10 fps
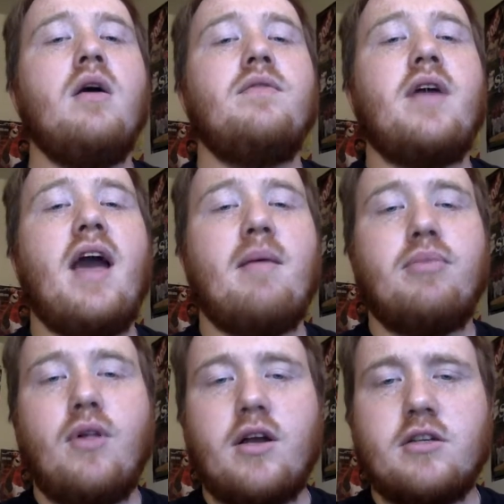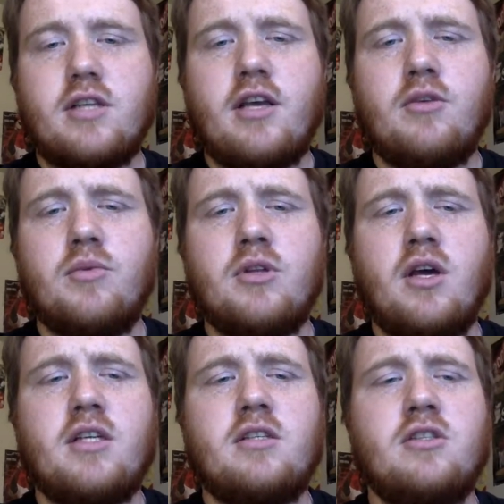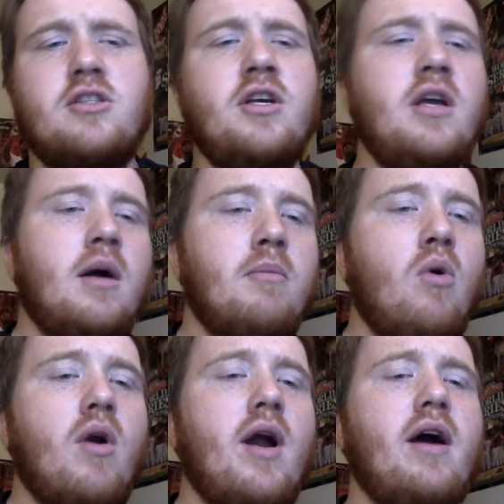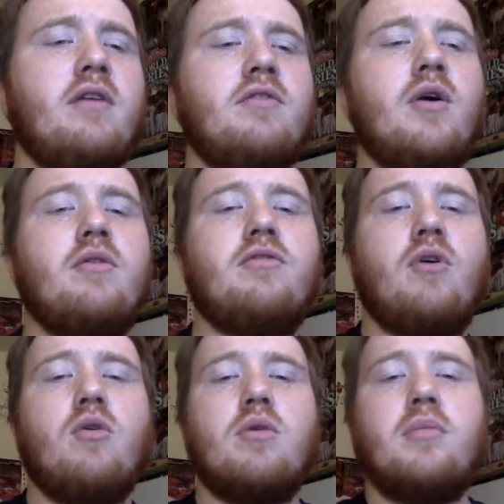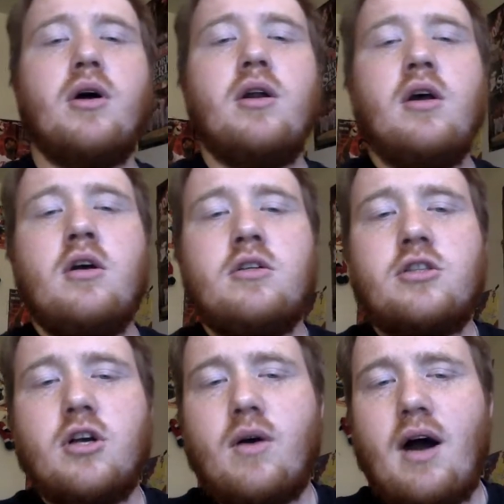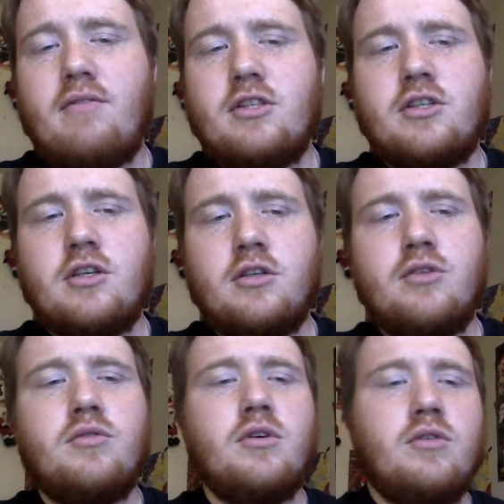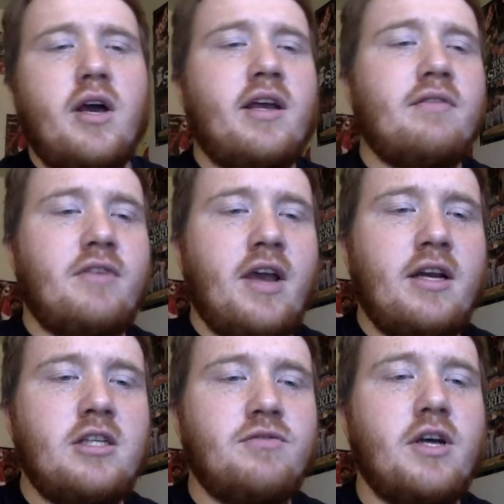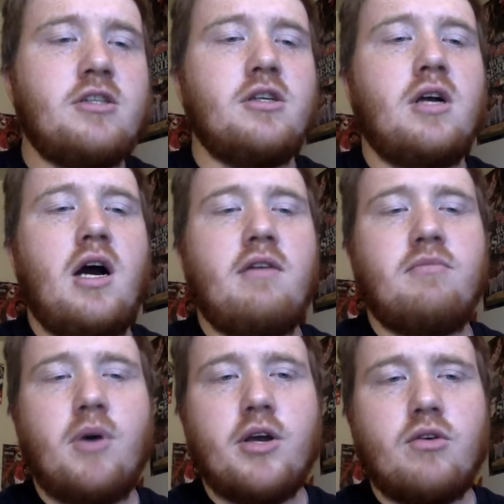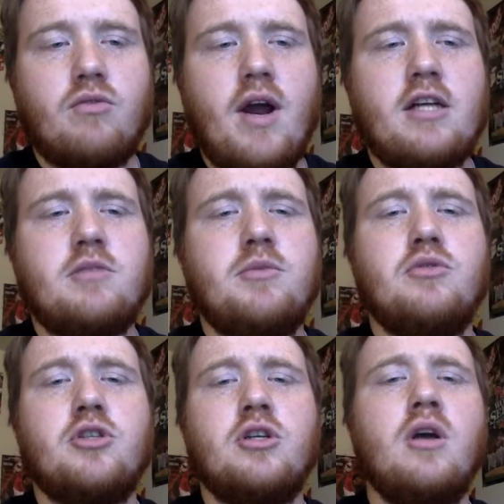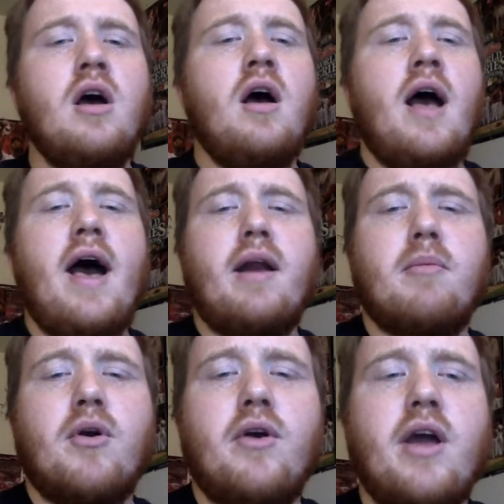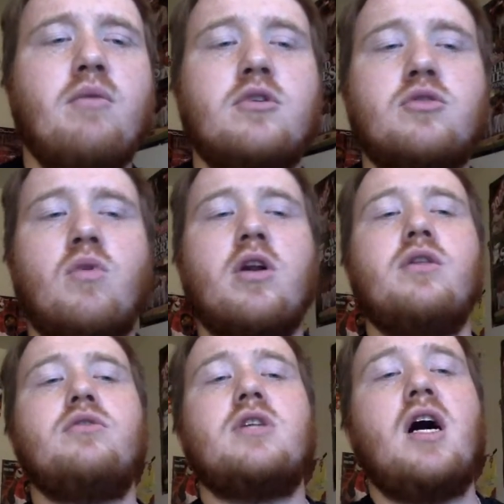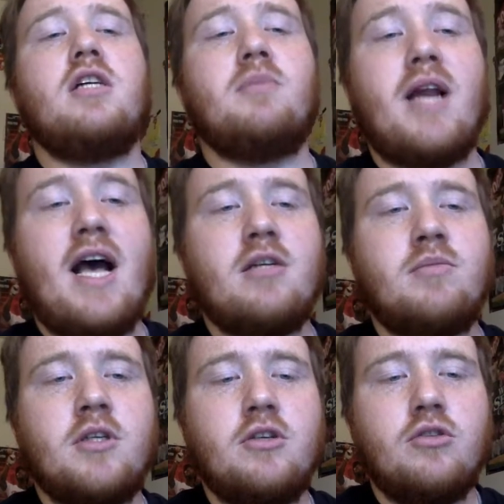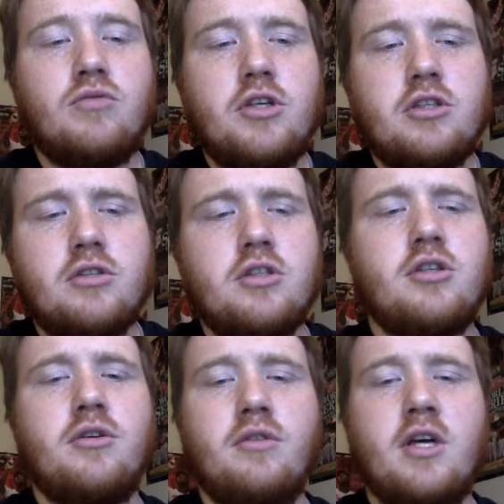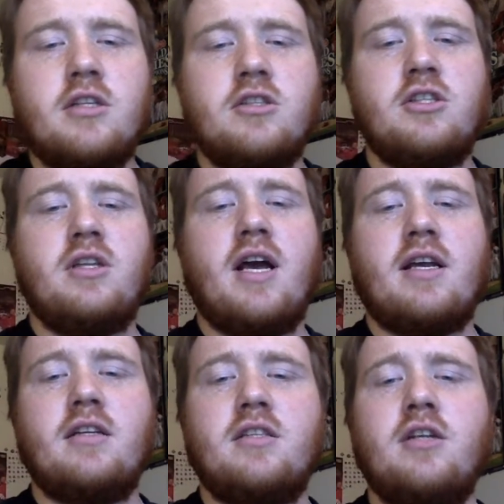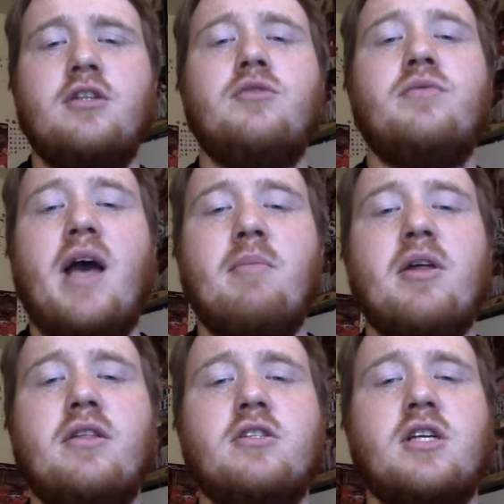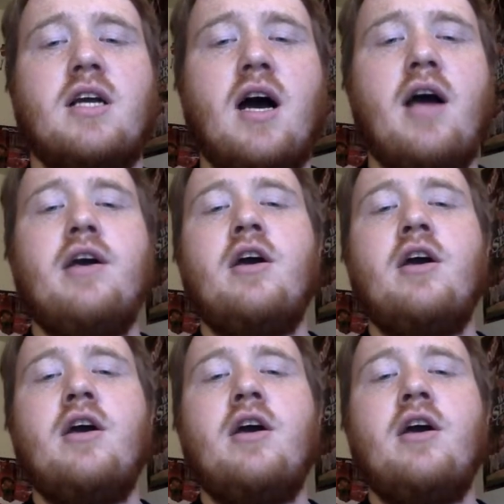They have players that you would like to see more out of going forward, but still, obviously, you can do good, like Evgeny Svechnikov, Michael Rasmussen. Adam Erne was one of those guys, but has been good recently, so you like to see that continue. Nemeth is a guy.